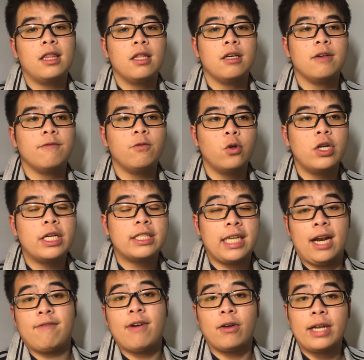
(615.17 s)
the footings
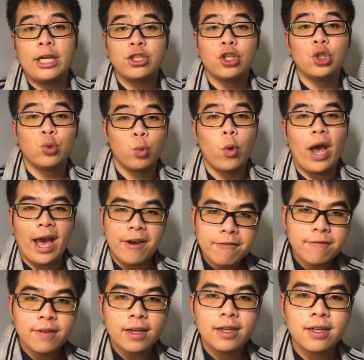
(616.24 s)
and the foundations will
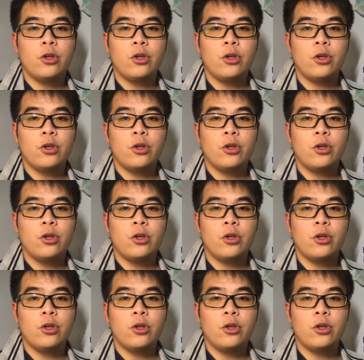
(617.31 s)
have.